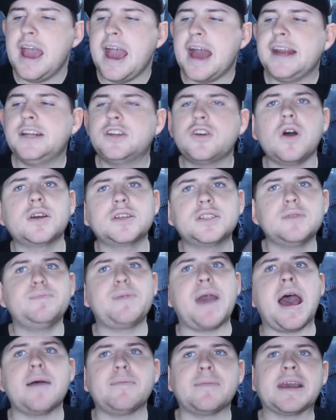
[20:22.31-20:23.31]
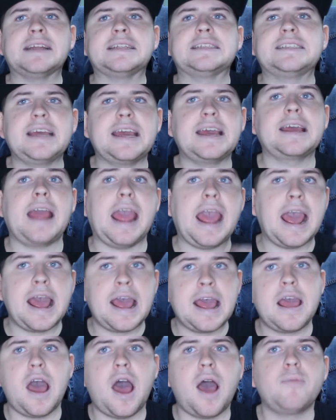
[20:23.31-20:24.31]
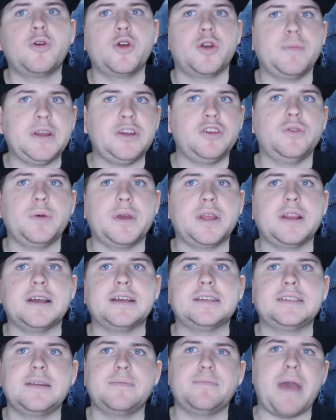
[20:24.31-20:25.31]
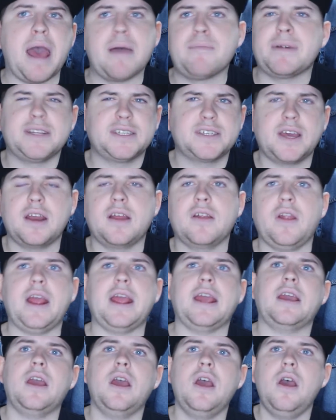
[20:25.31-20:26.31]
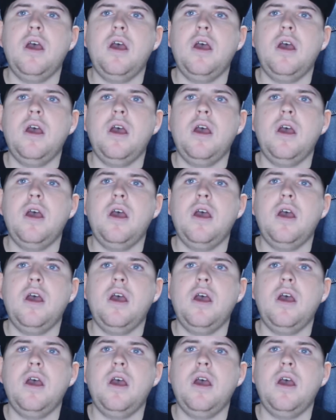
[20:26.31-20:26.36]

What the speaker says: And he talks to Batman saying, hey, I'm going to be doing this, and Batman's kind of like,